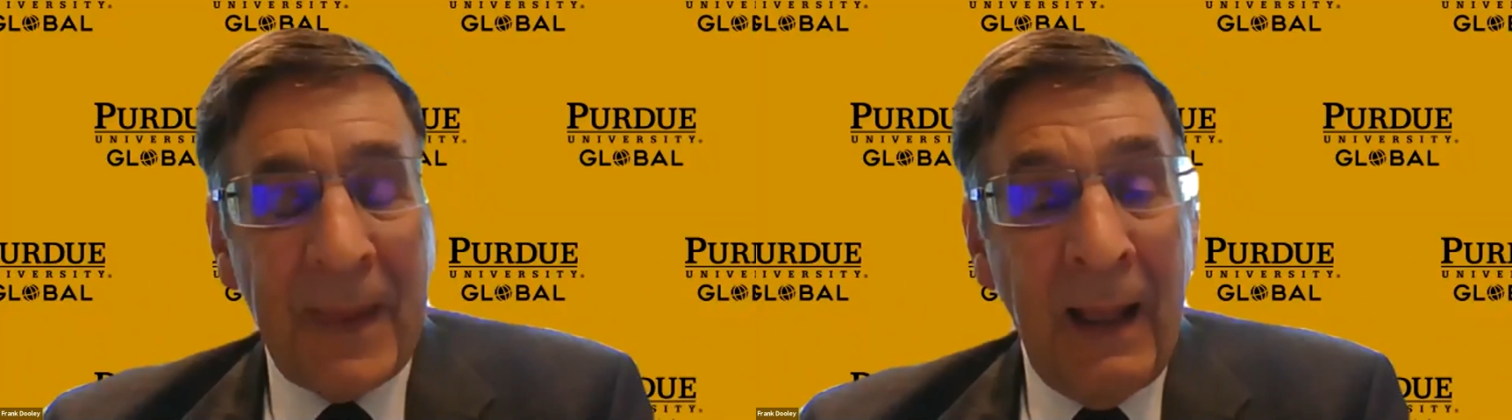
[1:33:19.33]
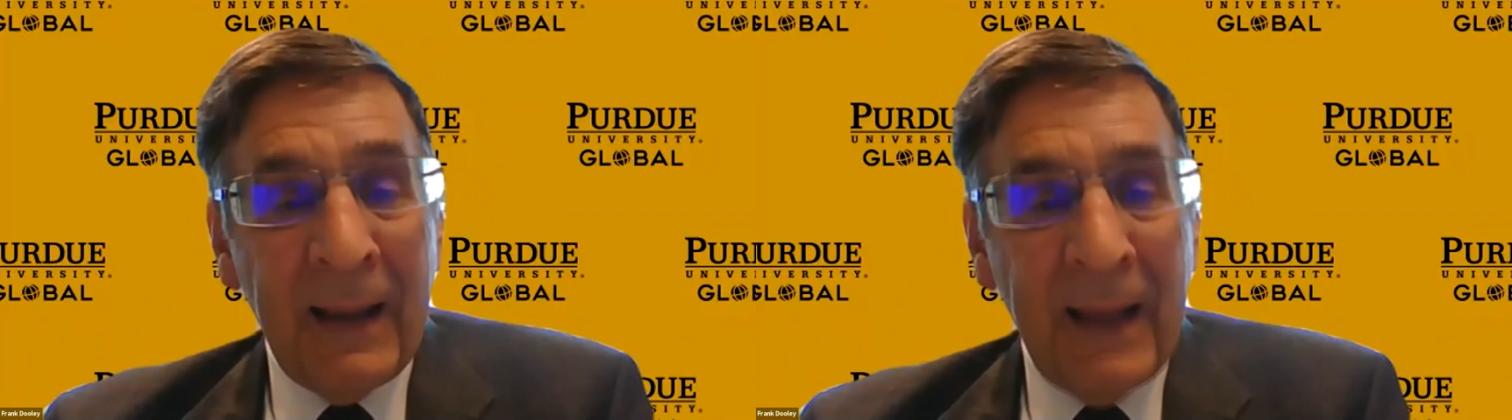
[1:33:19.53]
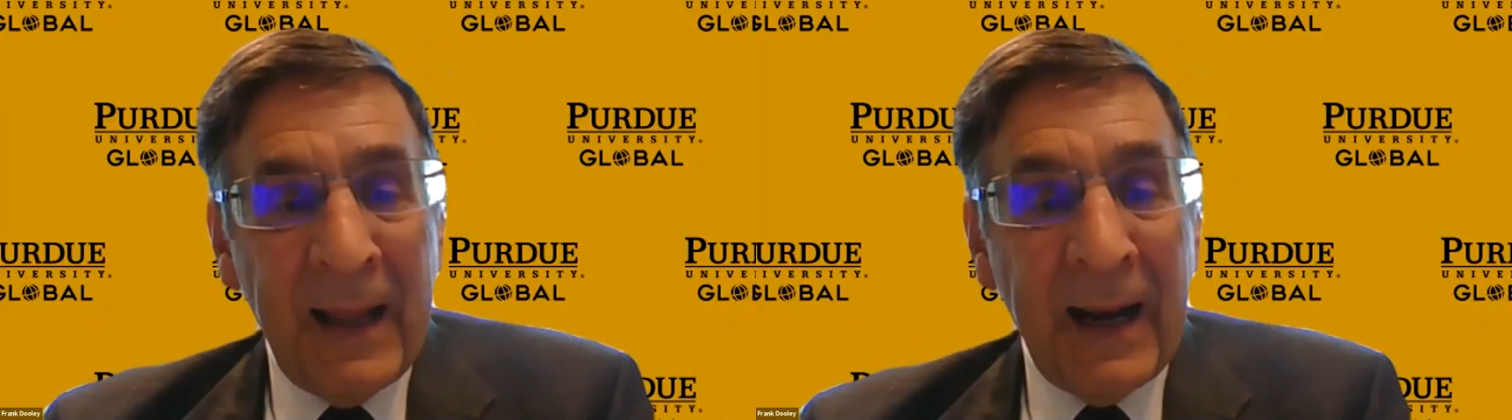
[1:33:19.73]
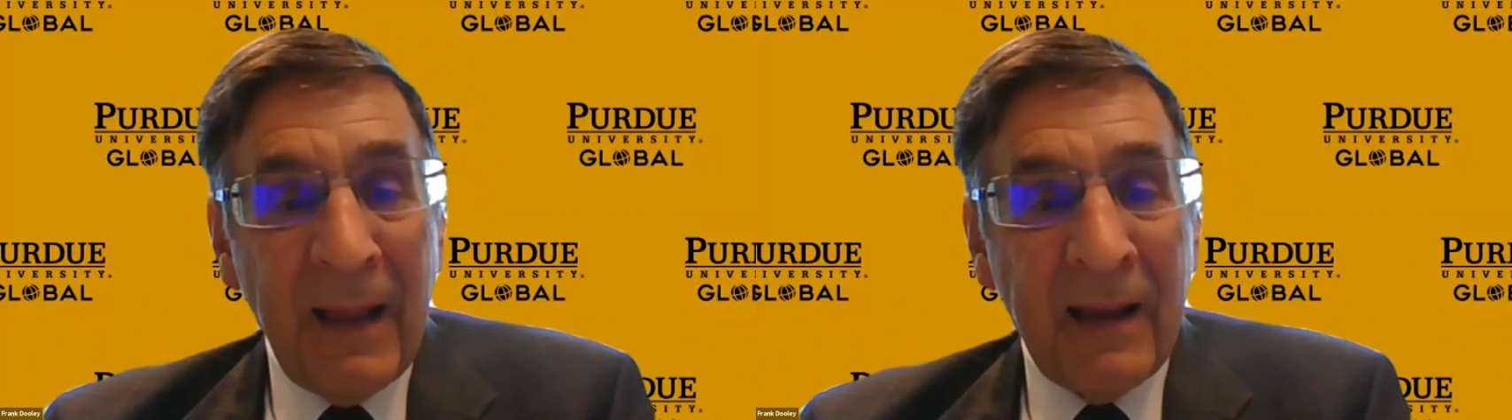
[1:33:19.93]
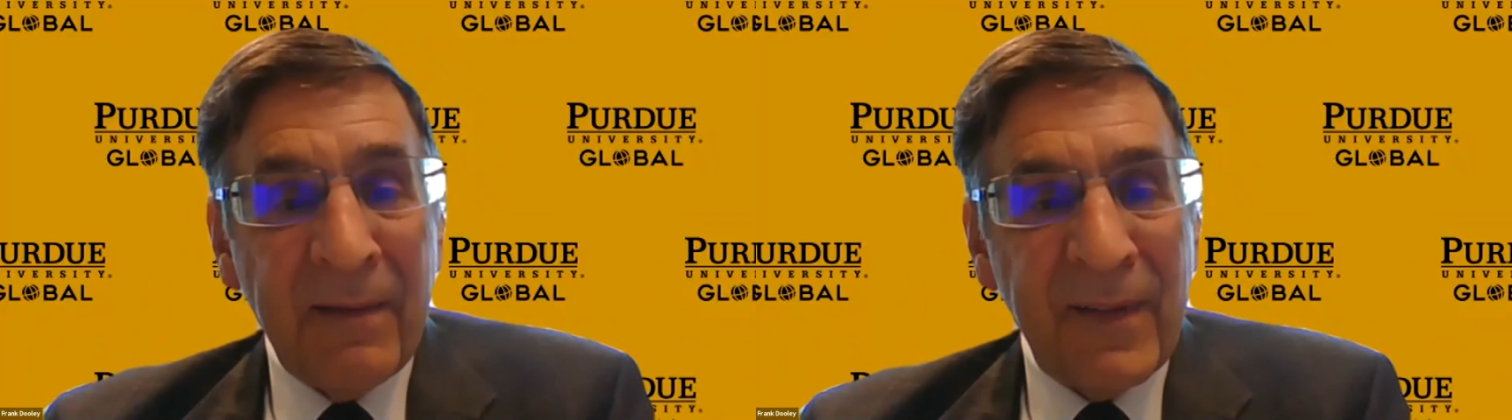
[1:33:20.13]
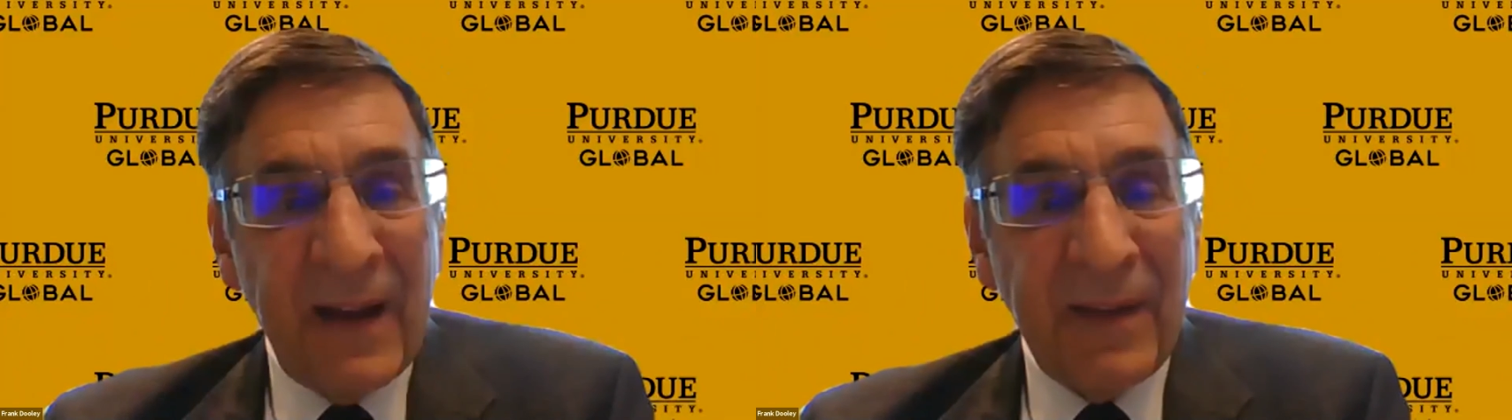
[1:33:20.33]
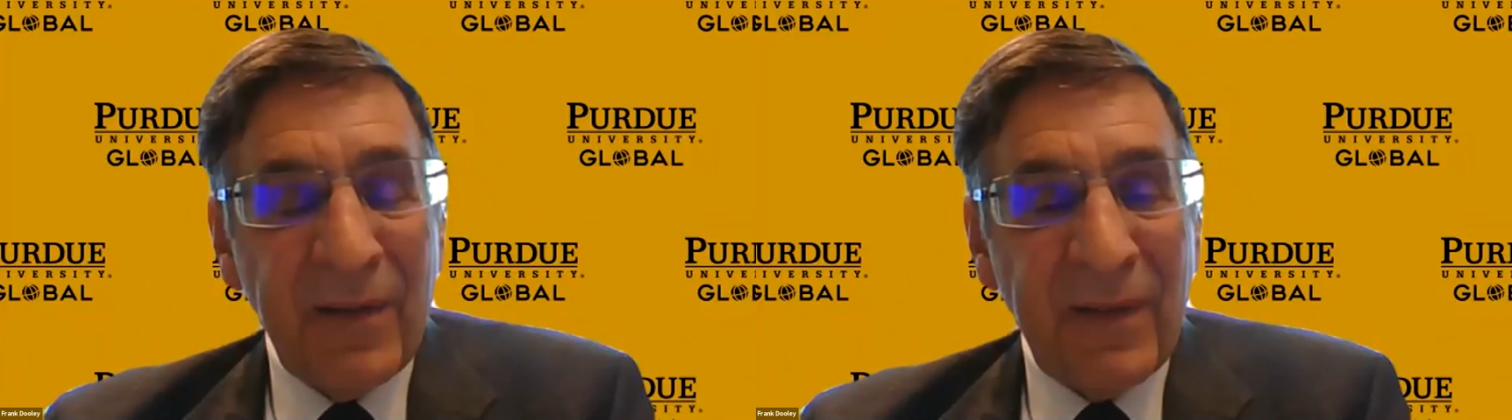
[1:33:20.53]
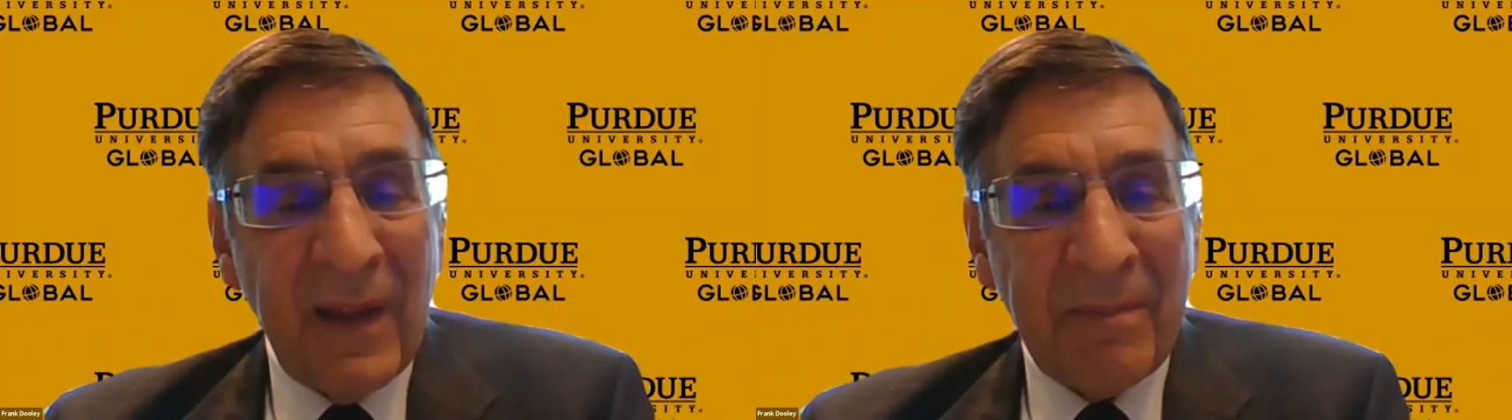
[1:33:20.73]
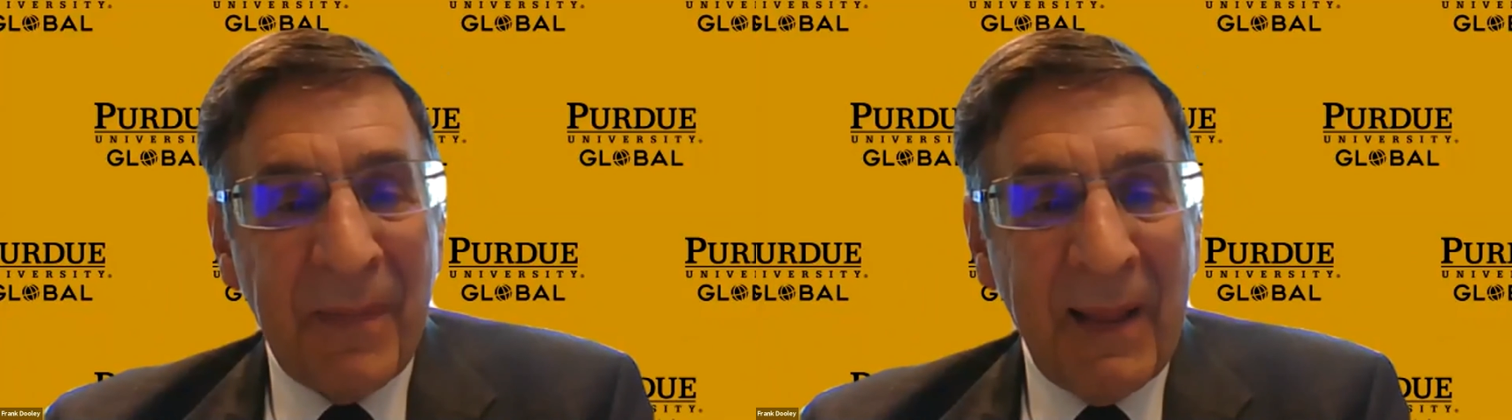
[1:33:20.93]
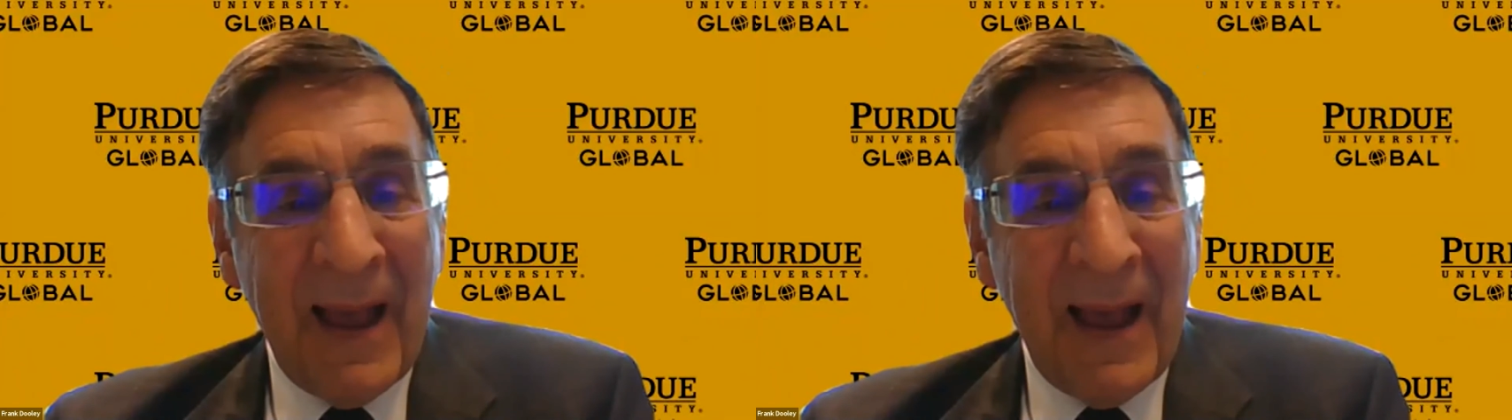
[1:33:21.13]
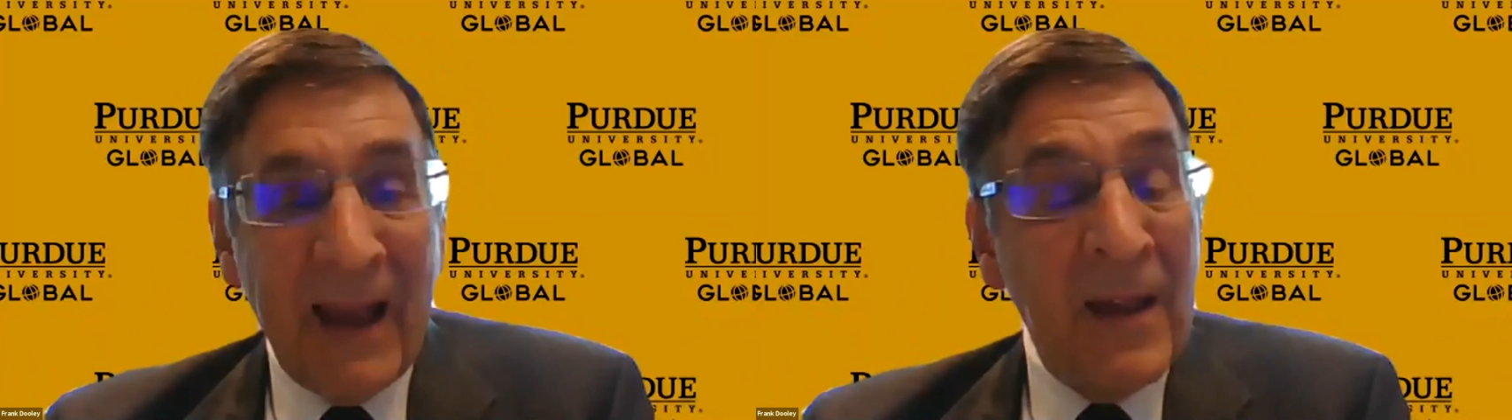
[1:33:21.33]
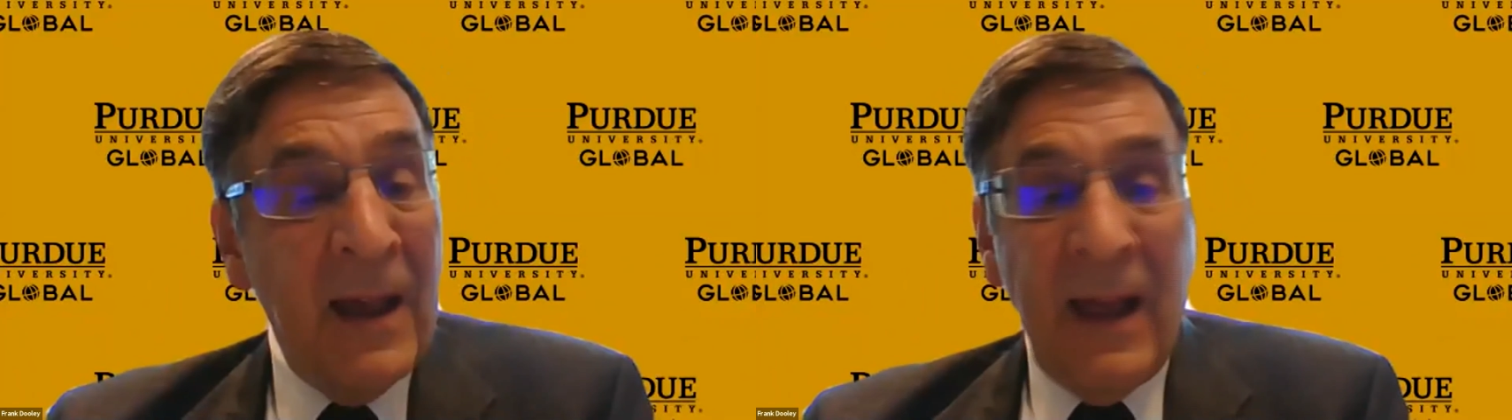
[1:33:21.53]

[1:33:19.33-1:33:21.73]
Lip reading: and I said this at my last,